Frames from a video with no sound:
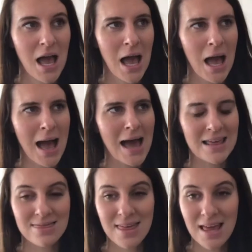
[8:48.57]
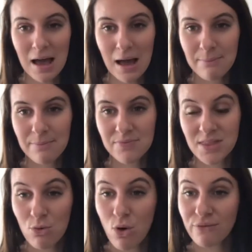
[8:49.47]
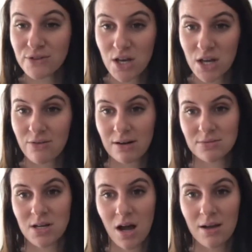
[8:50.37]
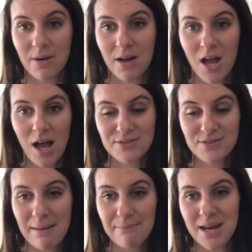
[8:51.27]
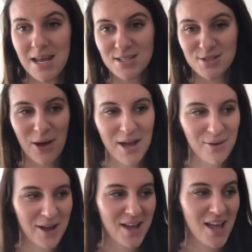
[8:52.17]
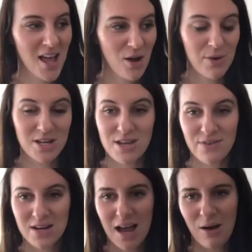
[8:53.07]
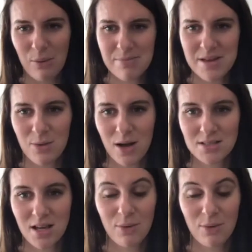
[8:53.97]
Okay. And I think they were off a turnaround time of 10 minutes, which even now would be quite tough.